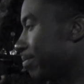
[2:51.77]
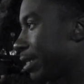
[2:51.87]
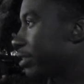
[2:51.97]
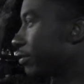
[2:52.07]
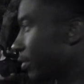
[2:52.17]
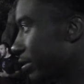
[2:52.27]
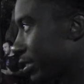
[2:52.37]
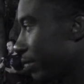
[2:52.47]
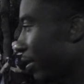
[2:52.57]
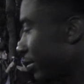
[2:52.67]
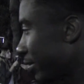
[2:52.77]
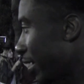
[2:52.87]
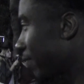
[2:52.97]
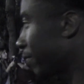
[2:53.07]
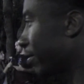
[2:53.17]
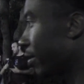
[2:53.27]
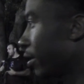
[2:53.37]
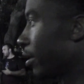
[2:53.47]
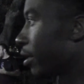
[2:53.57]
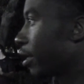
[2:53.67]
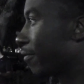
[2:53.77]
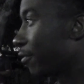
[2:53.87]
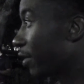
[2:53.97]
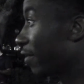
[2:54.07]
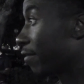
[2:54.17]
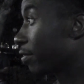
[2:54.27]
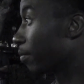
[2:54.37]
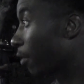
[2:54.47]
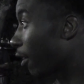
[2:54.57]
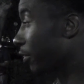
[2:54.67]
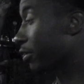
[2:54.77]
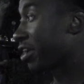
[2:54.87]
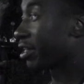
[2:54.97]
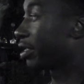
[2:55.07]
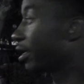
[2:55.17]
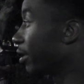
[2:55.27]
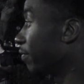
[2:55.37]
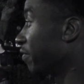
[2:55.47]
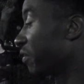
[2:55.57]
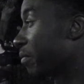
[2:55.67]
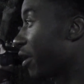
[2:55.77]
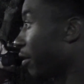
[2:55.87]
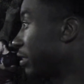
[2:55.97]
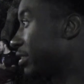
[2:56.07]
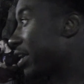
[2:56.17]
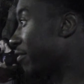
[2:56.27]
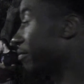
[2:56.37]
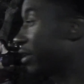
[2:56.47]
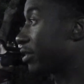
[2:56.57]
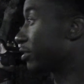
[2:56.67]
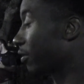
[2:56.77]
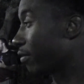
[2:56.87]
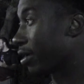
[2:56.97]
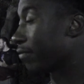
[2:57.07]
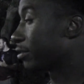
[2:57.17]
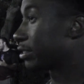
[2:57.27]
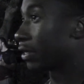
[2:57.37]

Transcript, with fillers: Especially with a team like Stanford, if you give them the ball, you're not going to get it for about seven minutes or whatever.